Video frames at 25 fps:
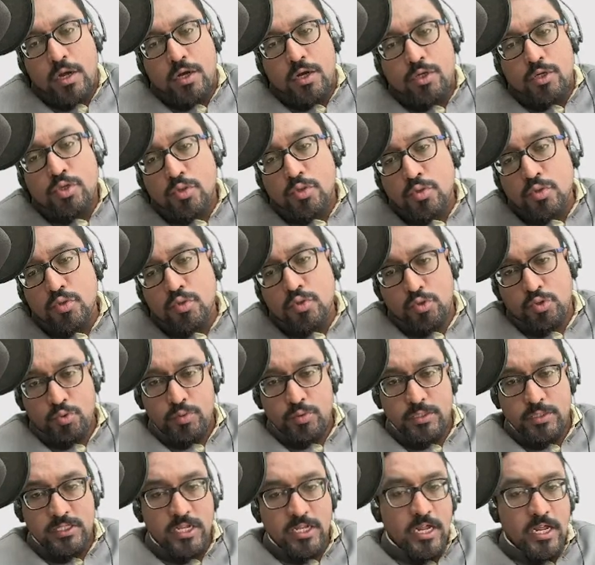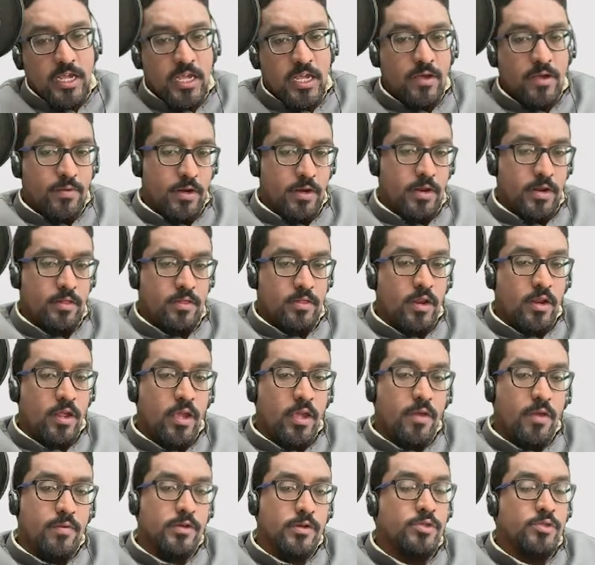and 2, 2 and 3, 1 and
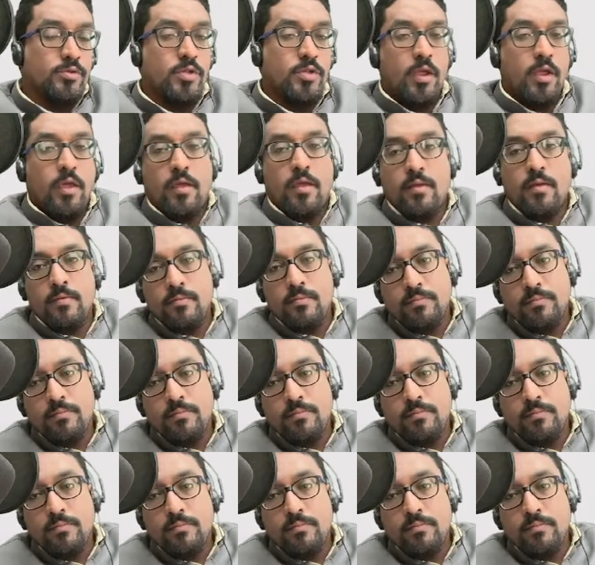3, 1, 2, 3.